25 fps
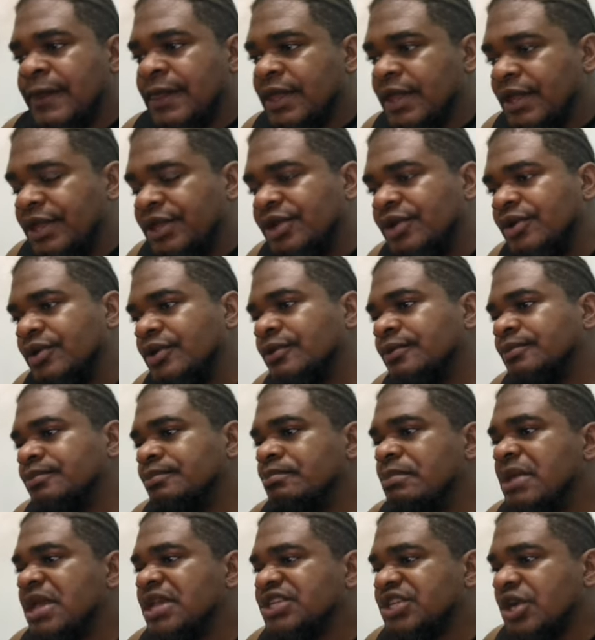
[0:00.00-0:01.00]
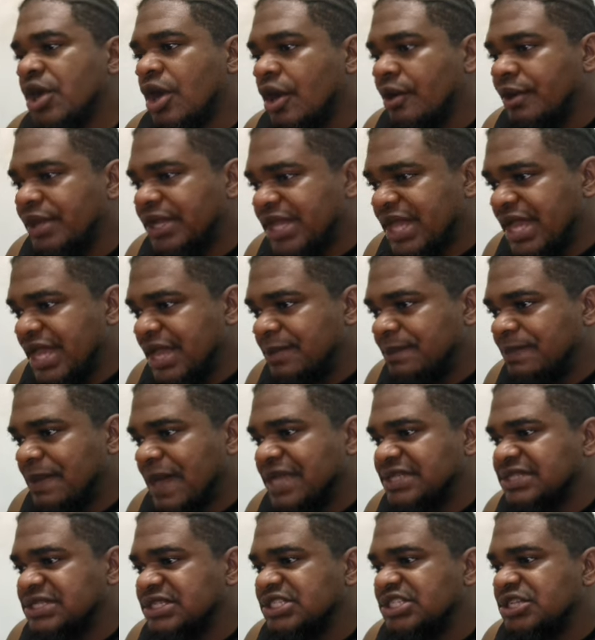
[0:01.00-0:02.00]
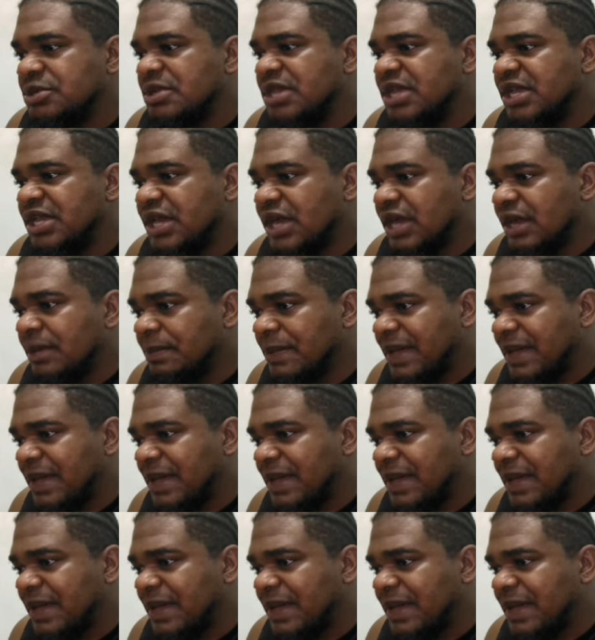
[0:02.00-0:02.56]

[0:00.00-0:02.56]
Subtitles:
you know, major hurricane passing Jamaica,